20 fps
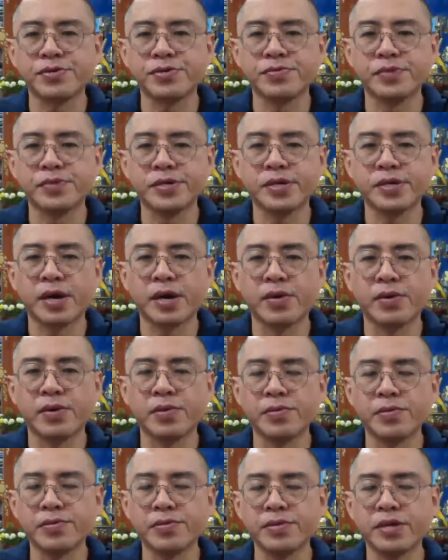towards our
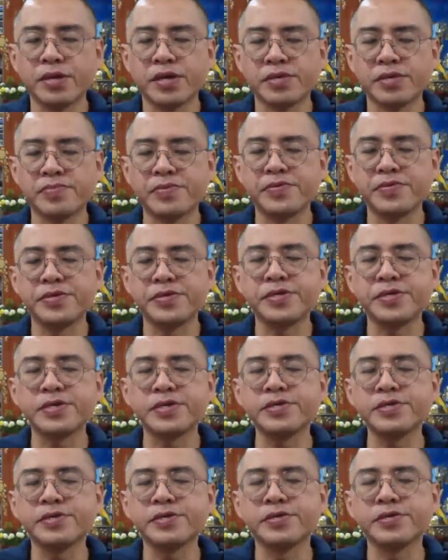own
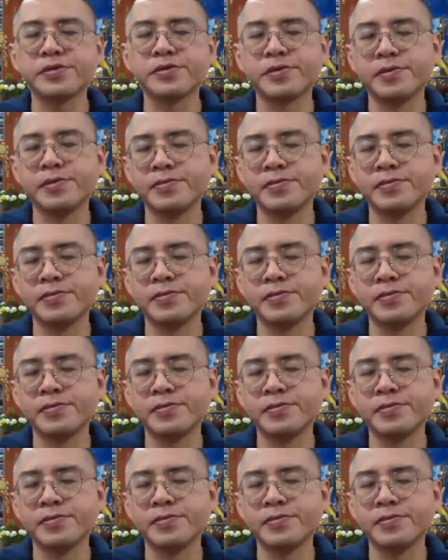experiences,